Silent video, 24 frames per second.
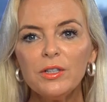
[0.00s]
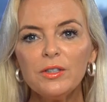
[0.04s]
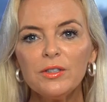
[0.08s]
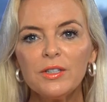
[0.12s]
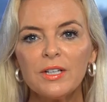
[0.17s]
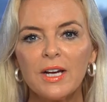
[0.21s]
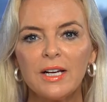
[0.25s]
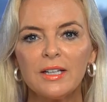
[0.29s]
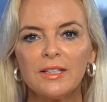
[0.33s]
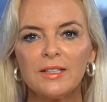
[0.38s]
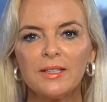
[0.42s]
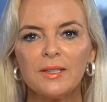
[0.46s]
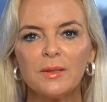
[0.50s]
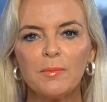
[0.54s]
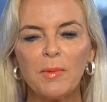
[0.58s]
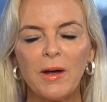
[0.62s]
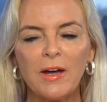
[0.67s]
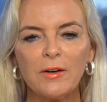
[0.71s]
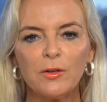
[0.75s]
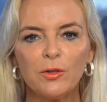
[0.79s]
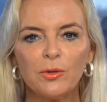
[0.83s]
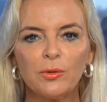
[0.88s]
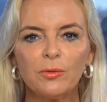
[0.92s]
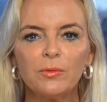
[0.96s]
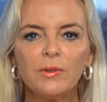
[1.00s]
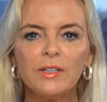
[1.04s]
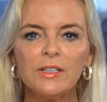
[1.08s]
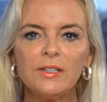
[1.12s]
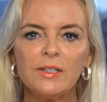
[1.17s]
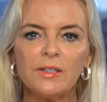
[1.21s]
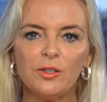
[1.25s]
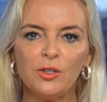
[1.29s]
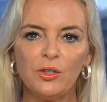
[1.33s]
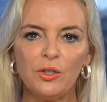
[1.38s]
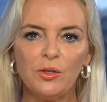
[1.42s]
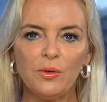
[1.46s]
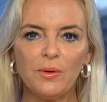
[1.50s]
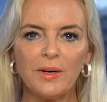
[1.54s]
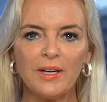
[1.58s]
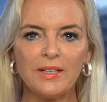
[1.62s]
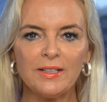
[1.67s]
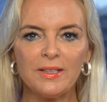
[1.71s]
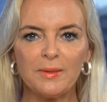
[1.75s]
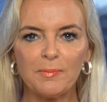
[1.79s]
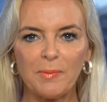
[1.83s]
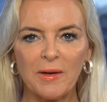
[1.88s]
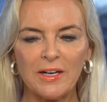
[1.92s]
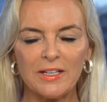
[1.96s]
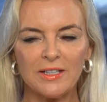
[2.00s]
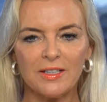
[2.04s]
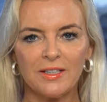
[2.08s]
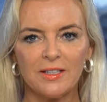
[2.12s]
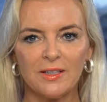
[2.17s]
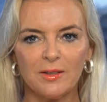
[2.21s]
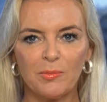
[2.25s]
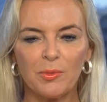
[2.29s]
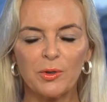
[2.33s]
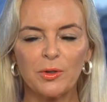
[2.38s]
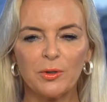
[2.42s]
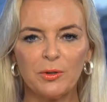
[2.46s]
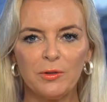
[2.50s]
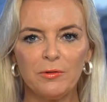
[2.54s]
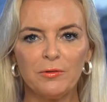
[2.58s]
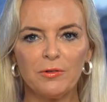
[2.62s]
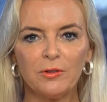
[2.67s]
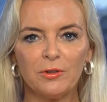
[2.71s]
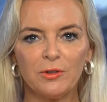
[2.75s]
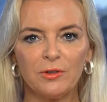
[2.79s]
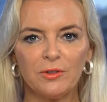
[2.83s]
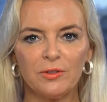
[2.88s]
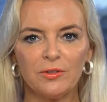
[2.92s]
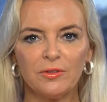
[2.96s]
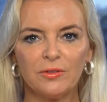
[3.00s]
you tell us about your recent US patent approval?